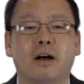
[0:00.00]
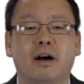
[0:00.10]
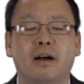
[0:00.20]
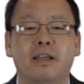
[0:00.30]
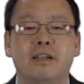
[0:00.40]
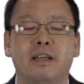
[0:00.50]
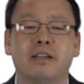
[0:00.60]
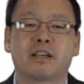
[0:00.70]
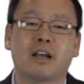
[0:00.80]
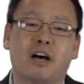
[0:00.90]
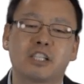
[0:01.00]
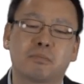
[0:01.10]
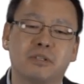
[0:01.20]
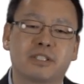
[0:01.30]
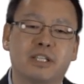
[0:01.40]
In a
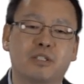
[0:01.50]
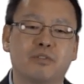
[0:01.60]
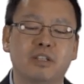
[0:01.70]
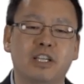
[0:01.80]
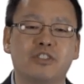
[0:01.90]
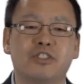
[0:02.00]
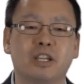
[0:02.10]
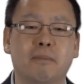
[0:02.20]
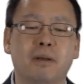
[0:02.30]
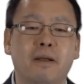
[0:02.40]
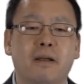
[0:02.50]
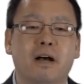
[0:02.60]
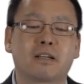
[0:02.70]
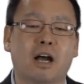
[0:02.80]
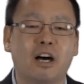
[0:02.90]
gospel-centered relationship,
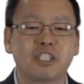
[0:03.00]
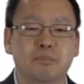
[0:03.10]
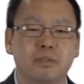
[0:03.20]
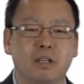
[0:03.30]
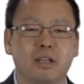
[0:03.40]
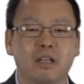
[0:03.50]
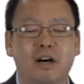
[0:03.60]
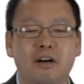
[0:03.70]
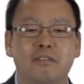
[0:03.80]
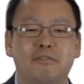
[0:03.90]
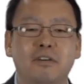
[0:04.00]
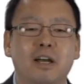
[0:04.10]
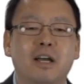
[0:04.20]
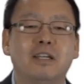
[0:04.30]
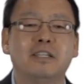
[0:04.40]
a gospel love
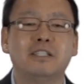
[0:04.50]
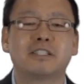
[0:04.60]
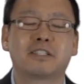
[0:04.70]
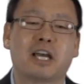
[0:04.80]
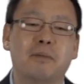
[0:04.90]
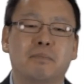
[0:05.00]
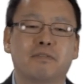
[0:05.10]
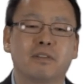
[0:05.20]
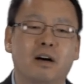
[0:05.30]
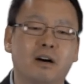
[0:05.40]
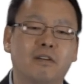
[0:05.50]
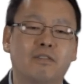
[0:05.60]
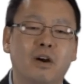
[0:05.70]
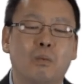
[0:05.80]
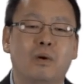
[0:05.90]
is a type of
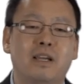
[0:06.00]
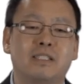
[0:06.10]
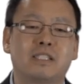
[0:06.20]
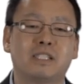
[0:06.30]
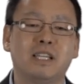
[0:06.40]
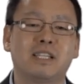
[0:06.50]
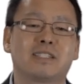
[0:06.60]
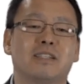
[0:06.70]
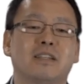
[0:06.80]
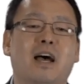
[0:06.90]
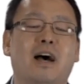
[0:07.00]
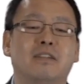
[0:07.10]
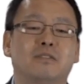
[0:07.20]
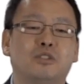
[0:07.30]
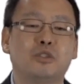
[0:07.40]
love where it seeks
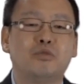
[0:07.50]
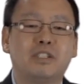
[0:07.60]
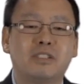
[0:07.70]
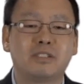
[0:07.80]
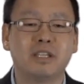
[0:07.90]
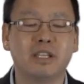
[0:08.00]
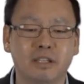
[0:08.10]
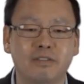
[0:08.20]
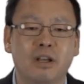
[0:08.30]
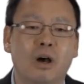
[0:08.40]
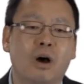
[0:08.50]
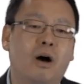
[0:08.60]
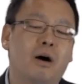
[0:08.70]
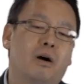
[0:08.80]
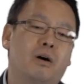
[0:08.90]
not to receive
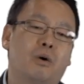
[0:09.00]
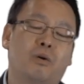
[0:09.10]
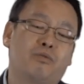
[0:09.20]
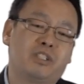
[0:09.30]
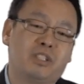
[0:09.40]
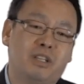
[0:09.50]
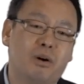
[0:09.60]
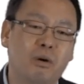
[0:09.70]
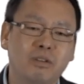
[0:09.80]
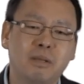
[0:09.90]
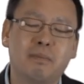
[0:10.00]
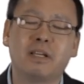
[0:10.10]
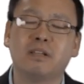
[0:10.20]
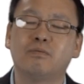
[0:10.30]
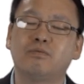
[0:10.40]
or receive only,
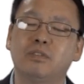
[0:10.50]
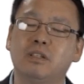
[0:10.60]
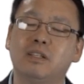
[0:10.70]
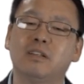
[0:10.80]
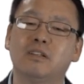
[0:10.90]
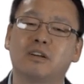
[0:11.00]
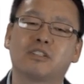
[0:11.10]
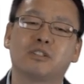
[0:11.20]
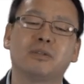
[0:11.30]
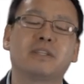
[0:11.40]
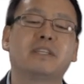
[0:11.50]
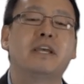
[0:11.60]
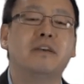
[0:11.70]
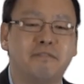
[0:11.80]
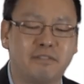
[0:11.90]
but it really looks to
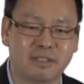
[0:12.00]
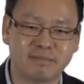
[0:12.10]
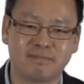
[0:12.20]
give.